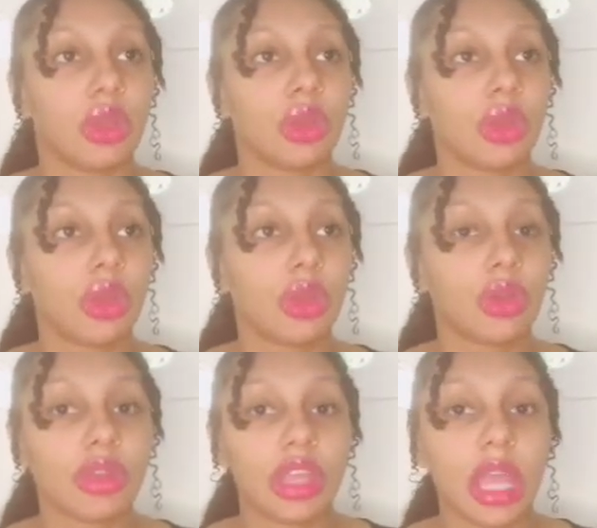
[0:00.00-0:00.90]

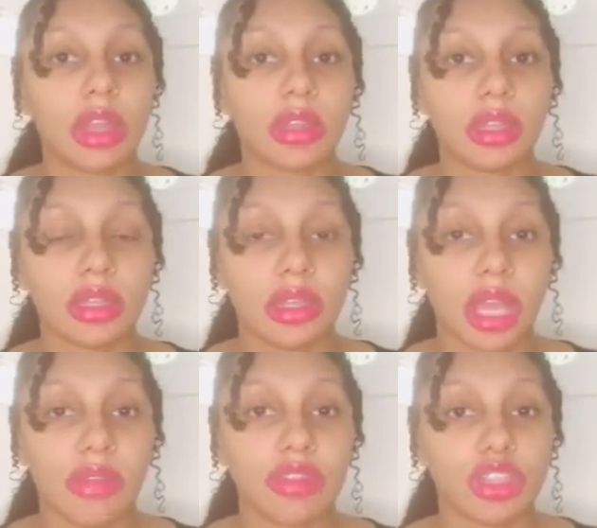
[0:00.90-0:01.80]
create the
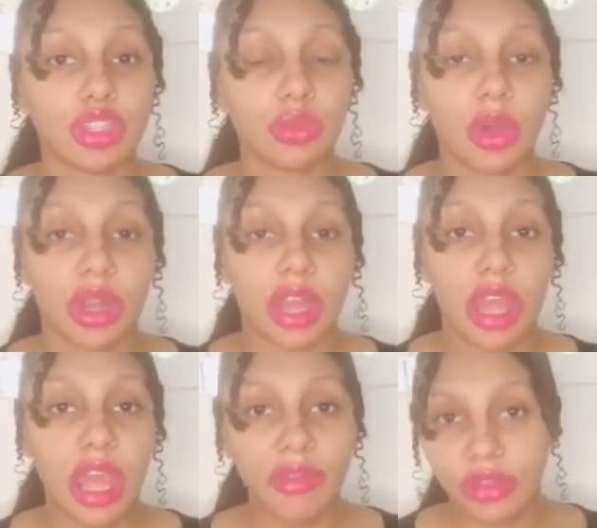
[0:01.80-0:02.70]
life that you want
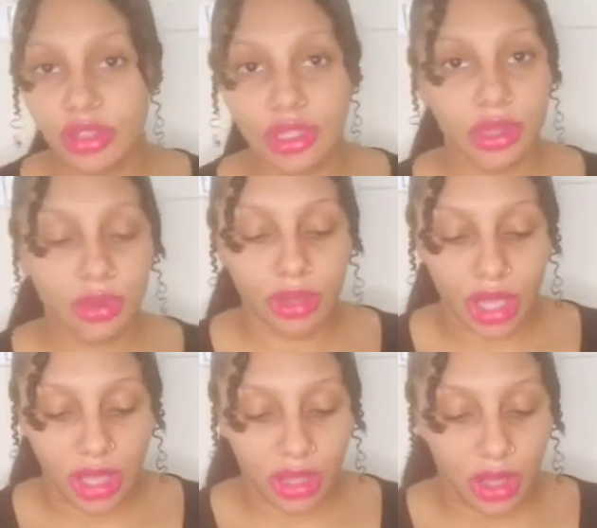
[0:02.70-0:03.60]
every single
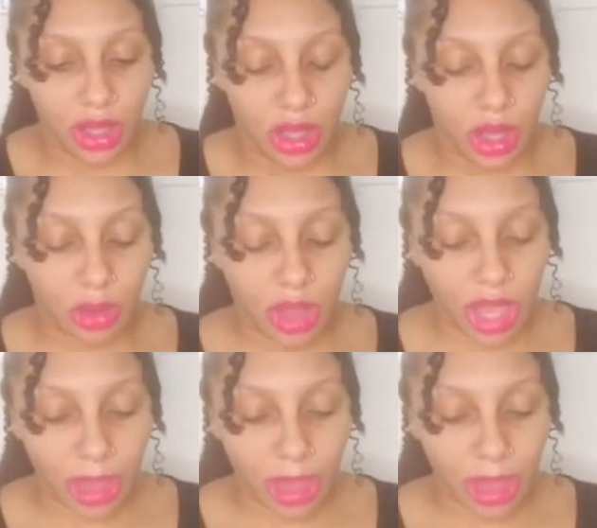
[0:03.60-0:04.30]
day, okay?